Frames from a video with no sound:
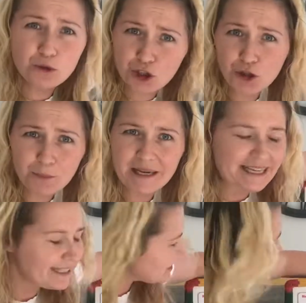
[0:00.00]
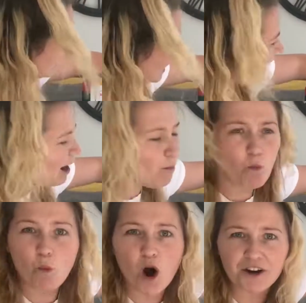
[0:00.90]
2p's
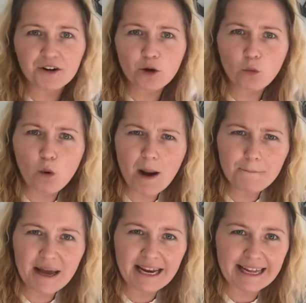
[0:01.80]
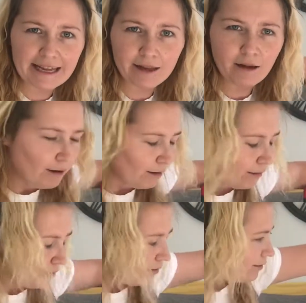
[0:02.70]
and 1 1 penny.
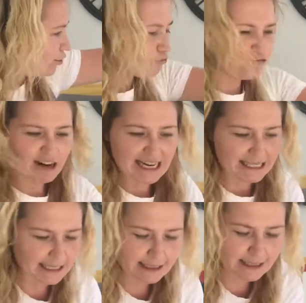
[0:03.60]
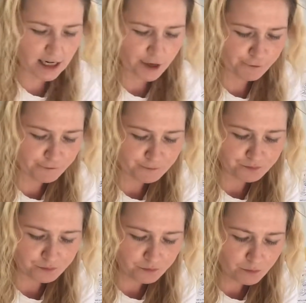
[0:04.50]
Crazy stuff.
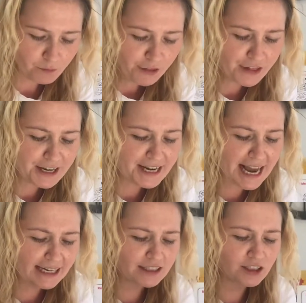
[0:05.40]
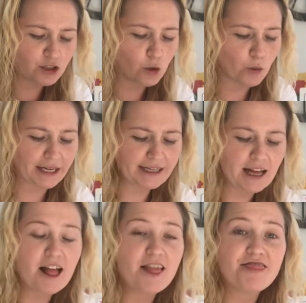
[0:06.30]
The next coin
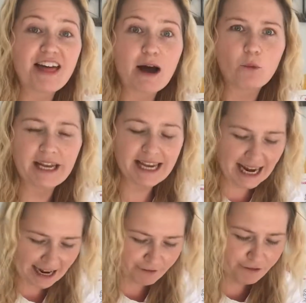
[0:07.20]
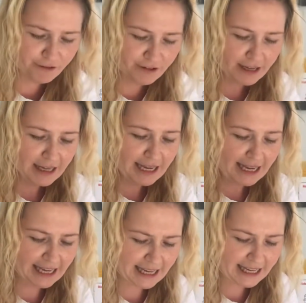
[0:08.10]
that we have
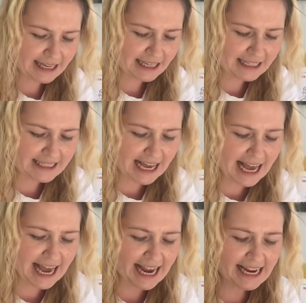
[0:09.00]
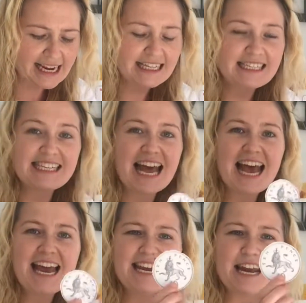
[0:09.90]
is a
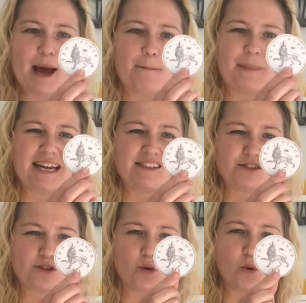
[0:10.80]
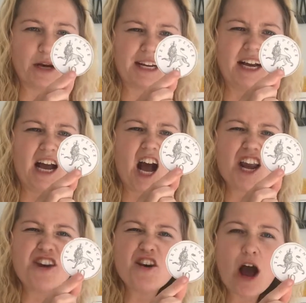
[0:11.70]
10 pence coin, a
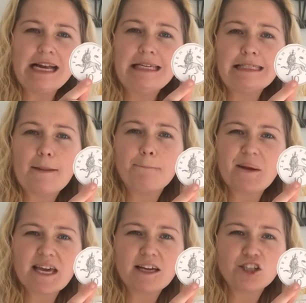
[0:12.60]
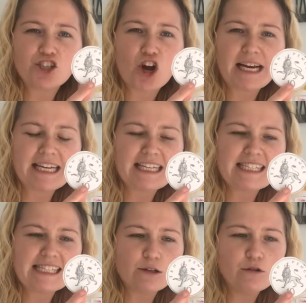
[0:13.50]
nice big shiny
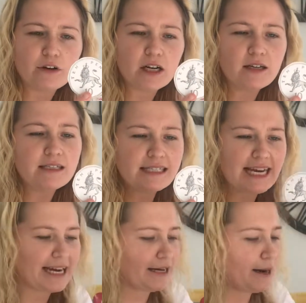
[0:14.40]
silver 10